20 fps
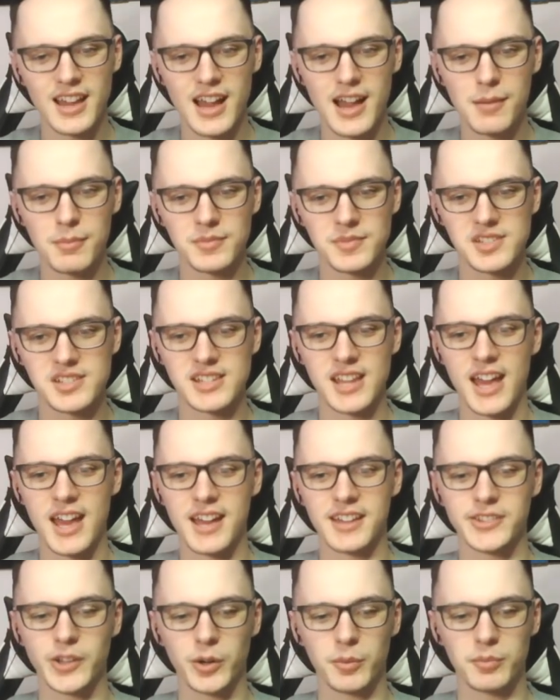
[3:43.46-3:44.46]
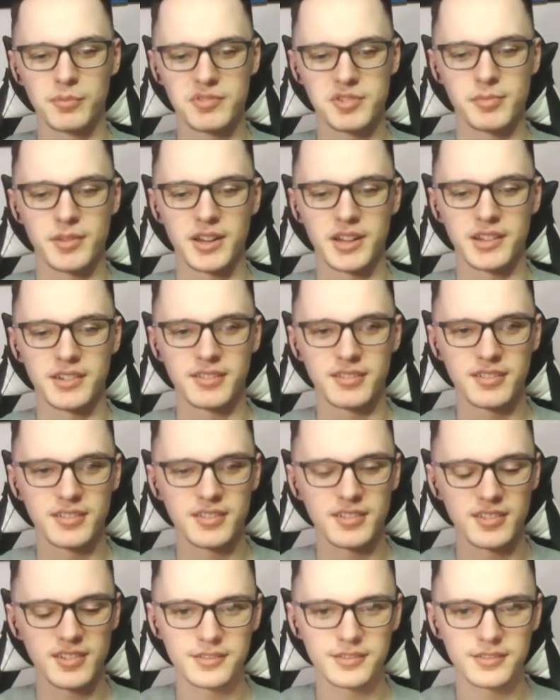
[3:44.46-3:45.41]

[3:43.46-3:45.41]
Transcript: Damn set of dumps, man.